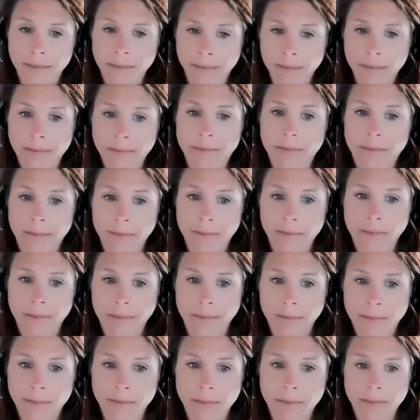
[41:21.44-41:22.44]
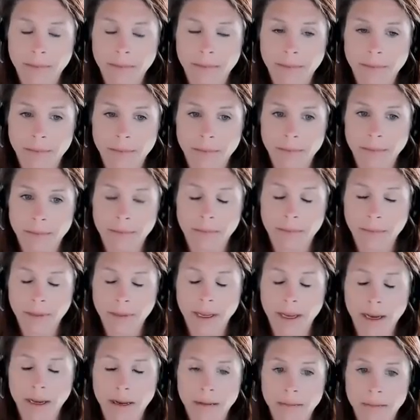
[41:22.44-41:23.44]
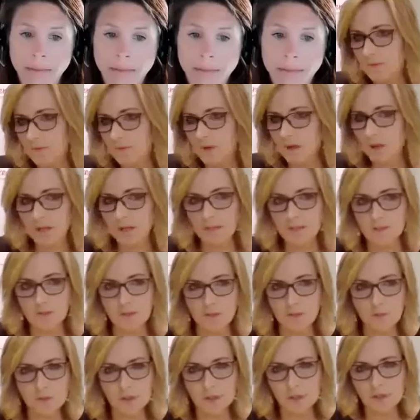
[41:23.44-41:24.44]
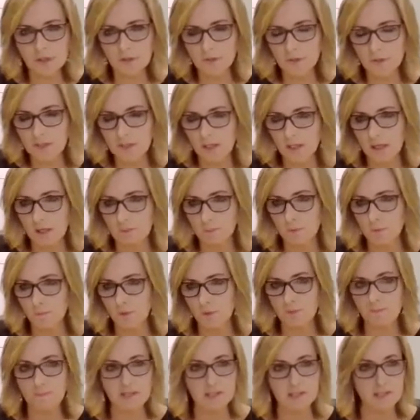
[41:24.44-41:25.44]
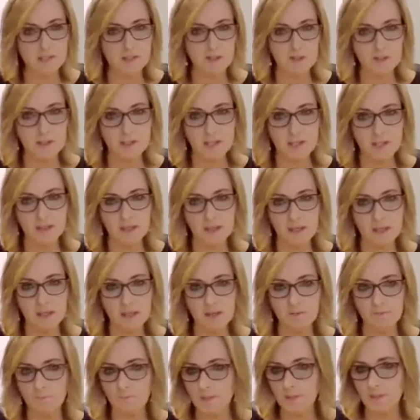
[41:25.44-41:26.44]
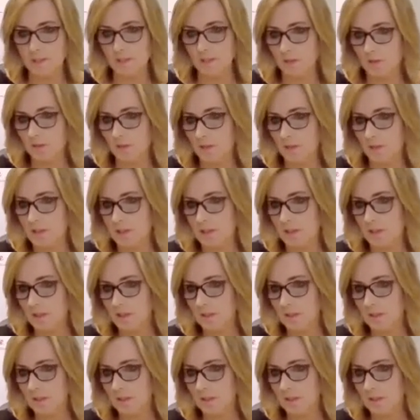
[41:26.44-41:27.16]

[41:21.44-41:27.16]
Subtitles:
Right? Okay, so we've got, sorry, there's a couple more messages I think I've missed, Crystal.